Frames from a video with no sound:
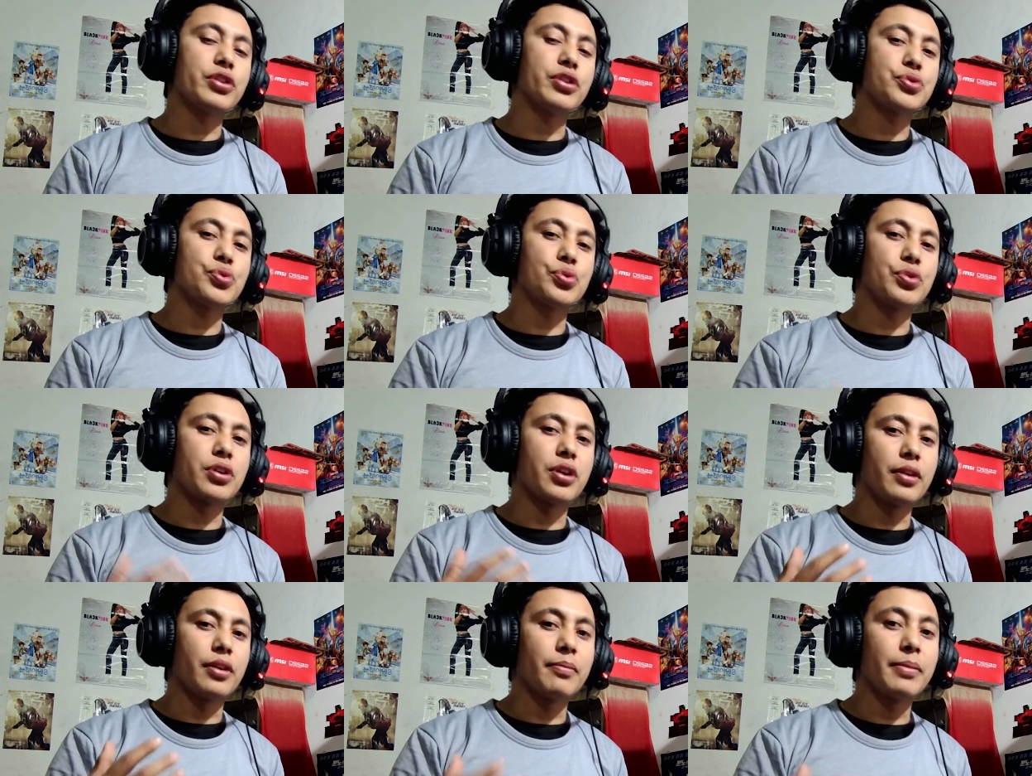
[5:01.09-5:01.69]
to
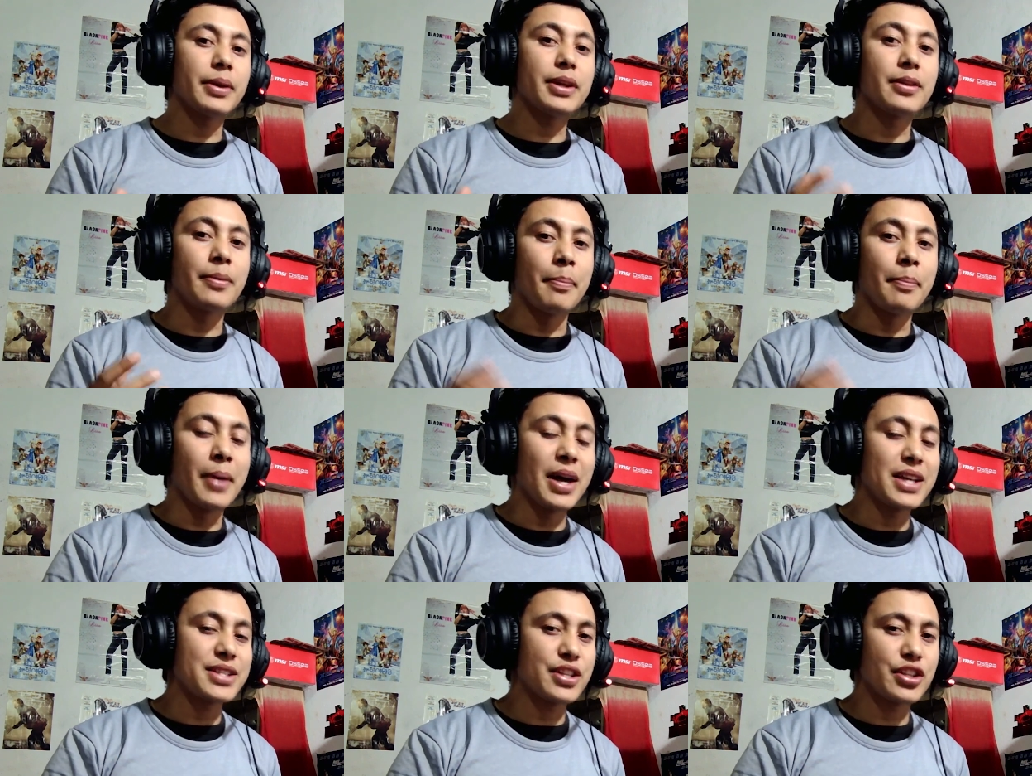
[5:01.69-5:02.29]
convey the
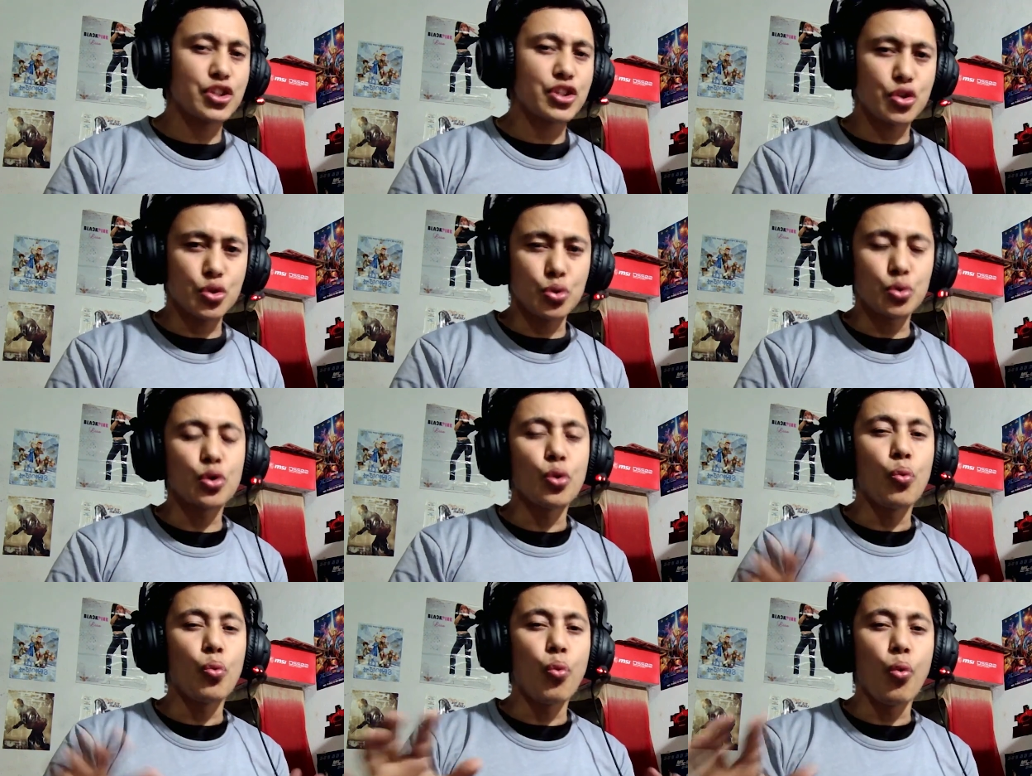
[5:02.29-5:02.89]
message to
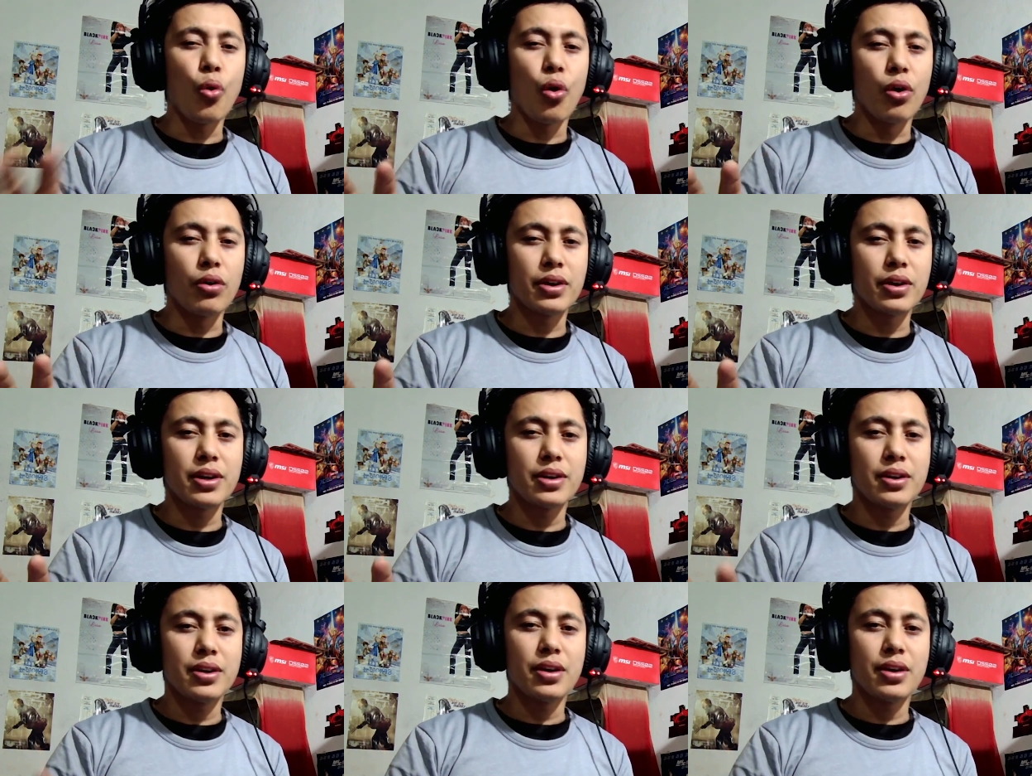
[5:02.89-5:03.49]
the world
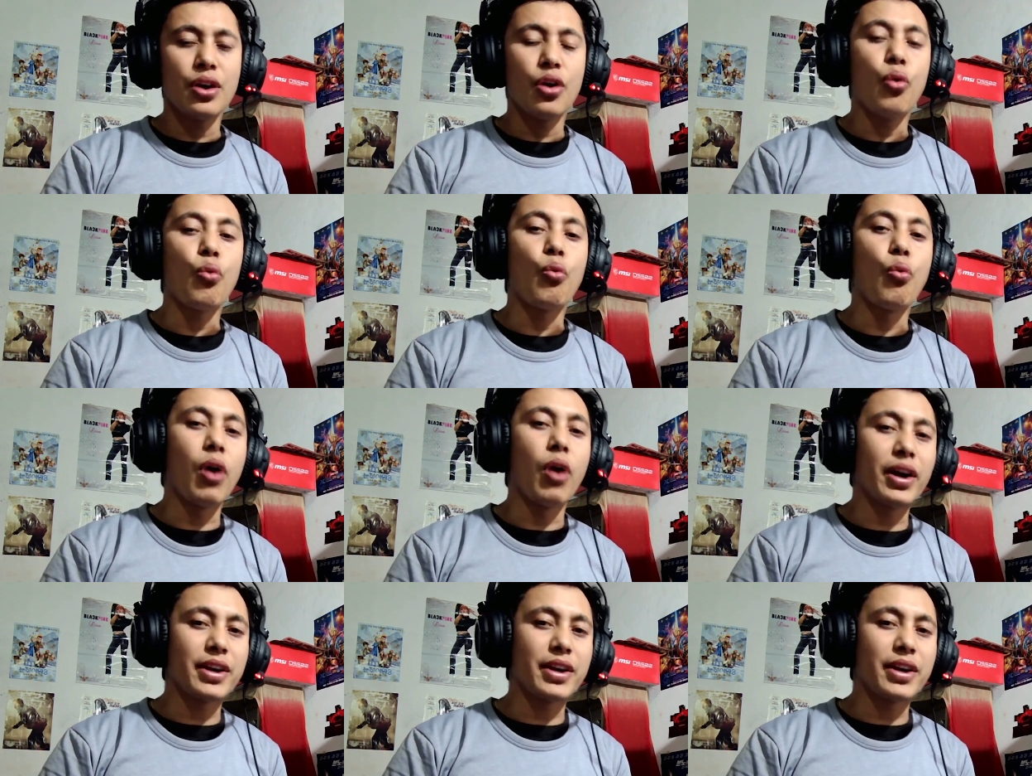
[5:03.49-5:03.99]
what